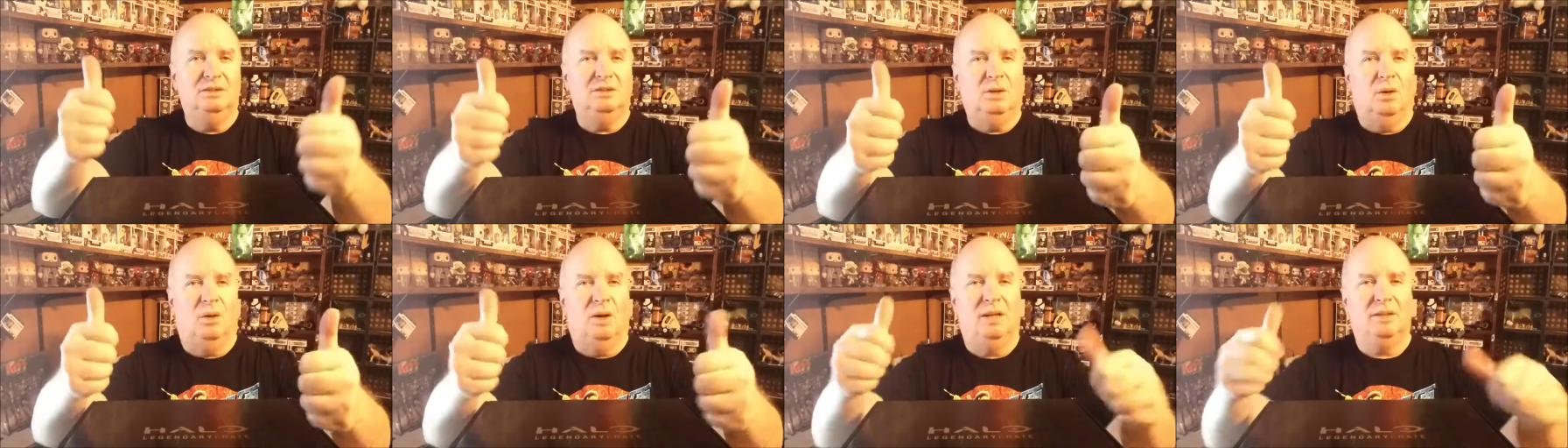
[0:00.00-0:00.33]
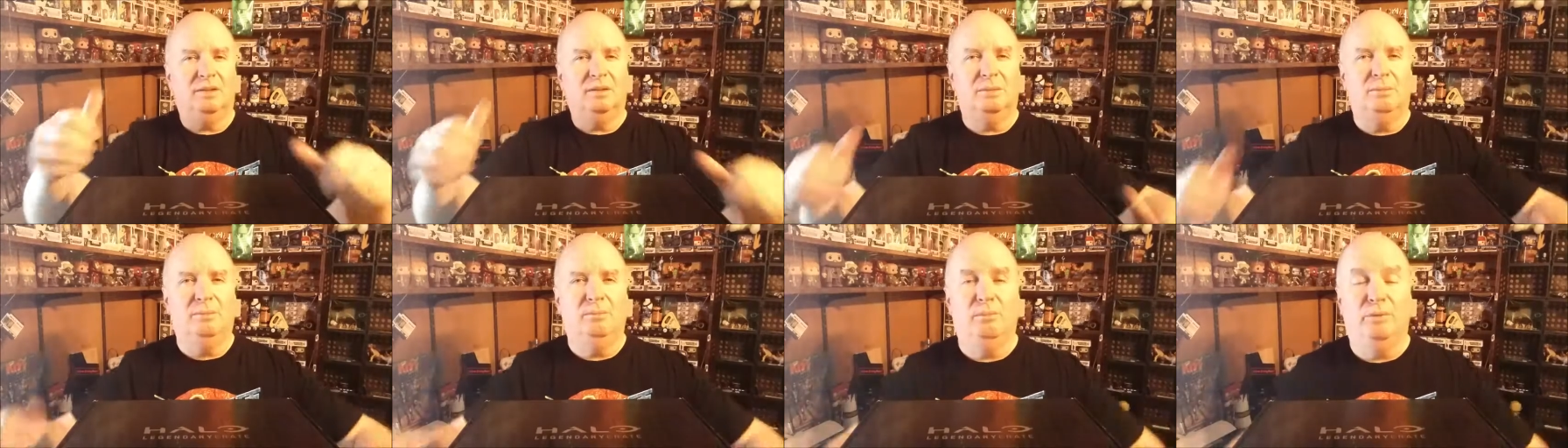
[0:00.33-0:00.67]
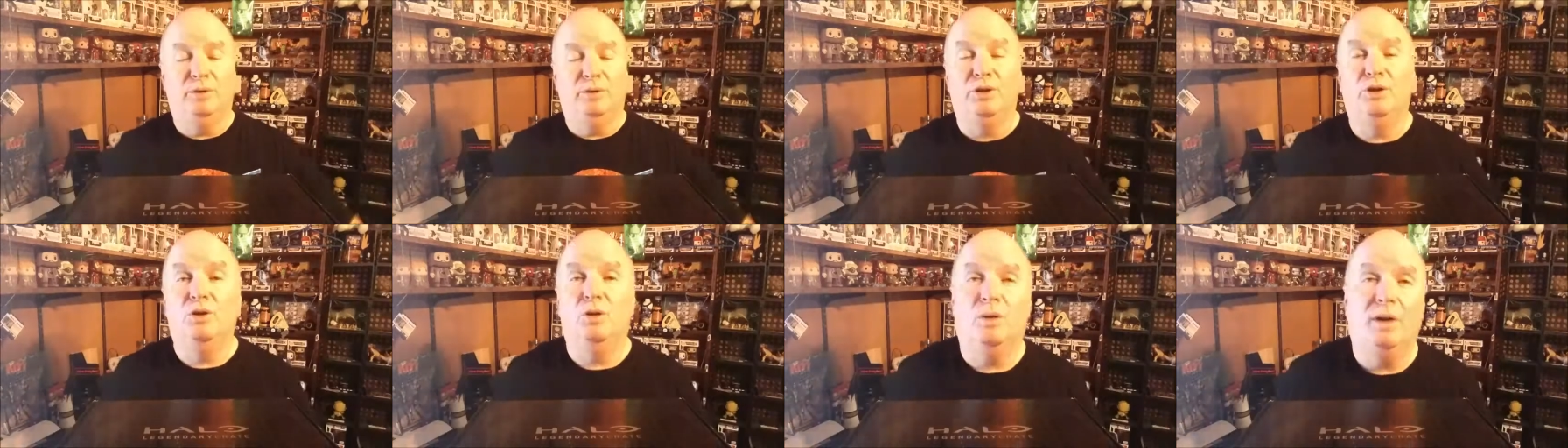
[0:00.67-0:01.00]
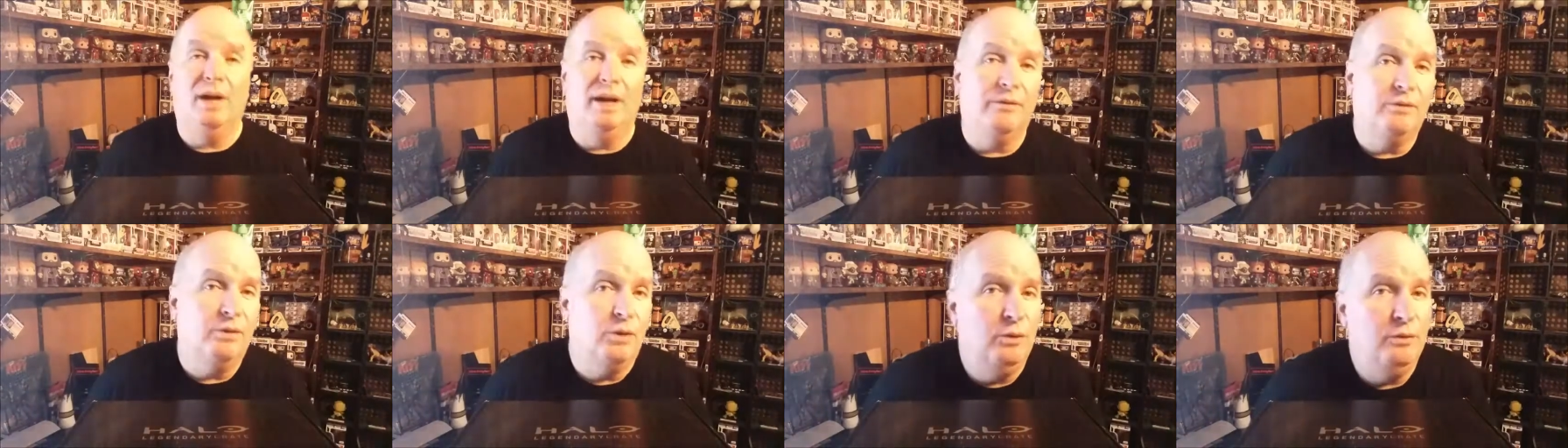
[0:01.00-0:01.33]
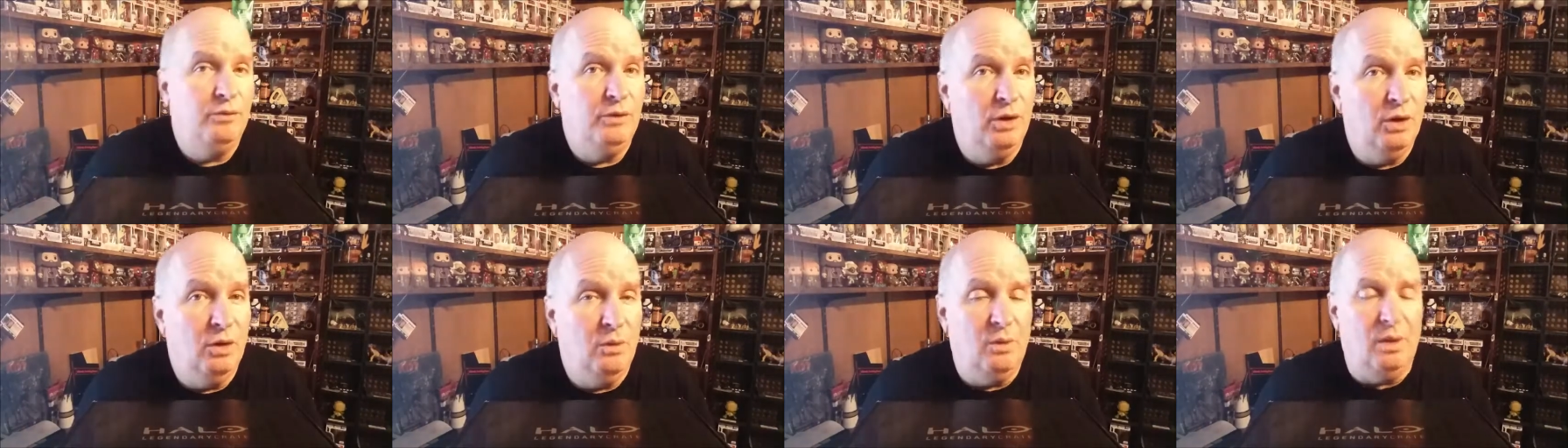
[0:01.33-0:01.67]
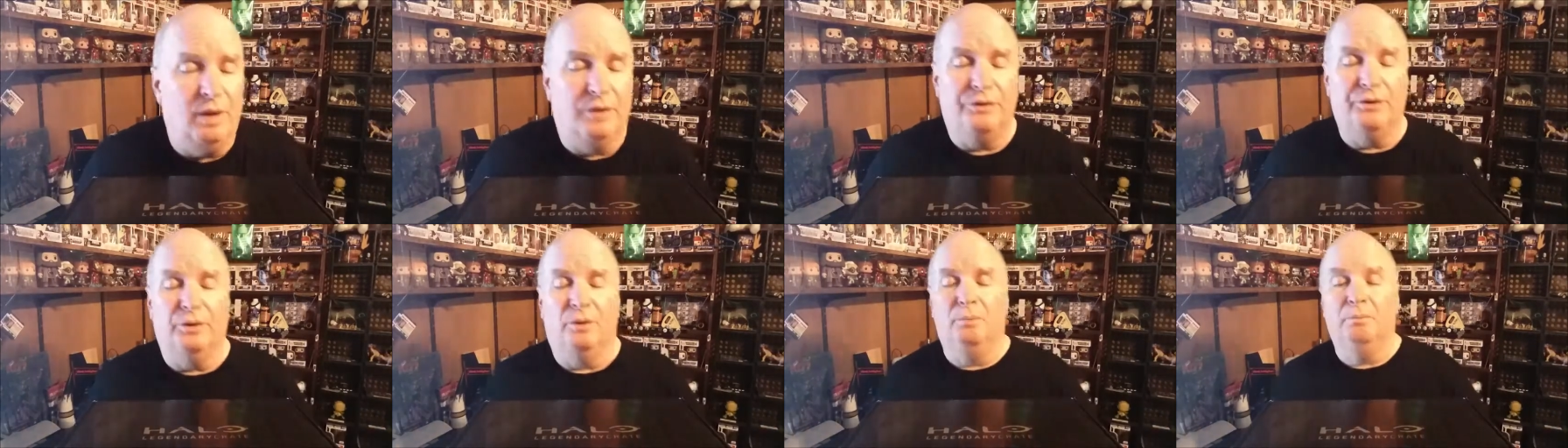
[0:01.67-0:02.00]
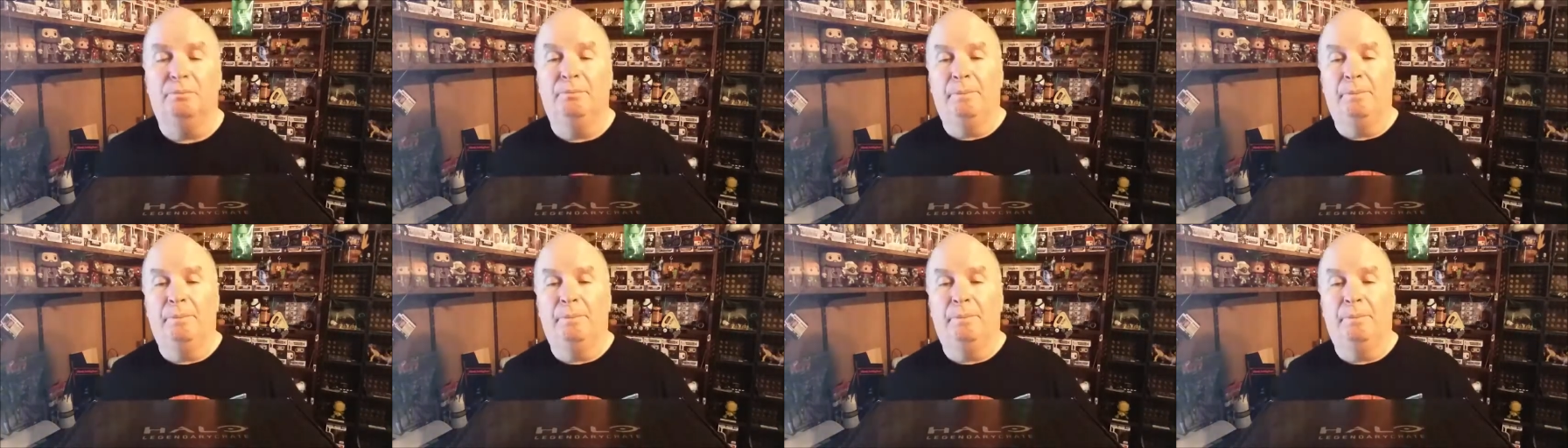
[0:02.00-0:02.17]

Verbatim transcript: So awesome. But you don't have to if you don't want to.